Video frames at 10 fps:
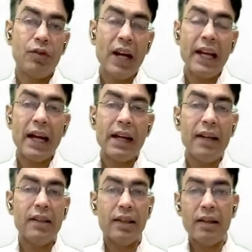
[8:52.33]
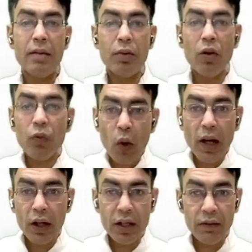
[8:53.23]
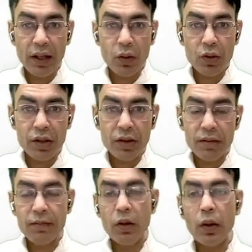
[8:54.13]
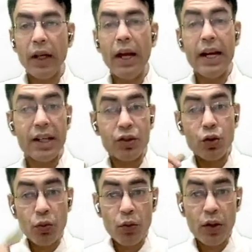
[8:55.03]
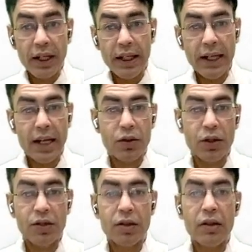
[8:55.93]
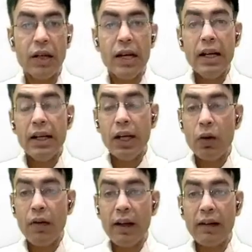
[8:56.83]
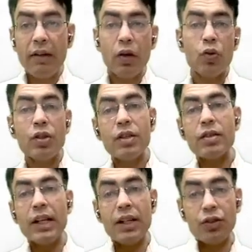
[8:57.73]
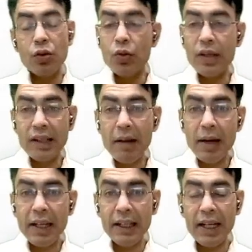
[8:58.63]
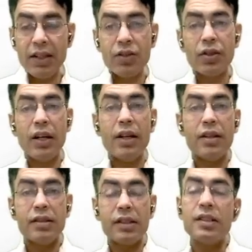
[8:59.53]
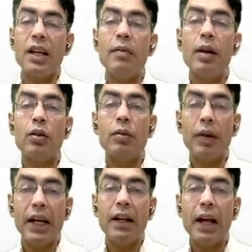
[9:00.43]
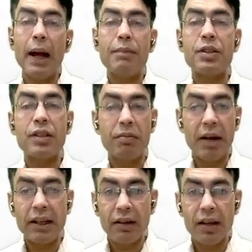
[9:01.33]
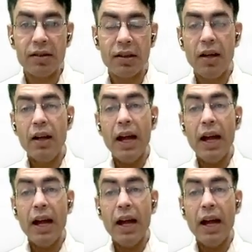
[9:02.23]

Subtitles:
dry gangrene is an example of coagulative necrosis. Okay, and it is due to protein denaturation. Liquefactive necrosis, it is due to enzymatic digestion and it is ischemia to the brain, abscess in pancreas.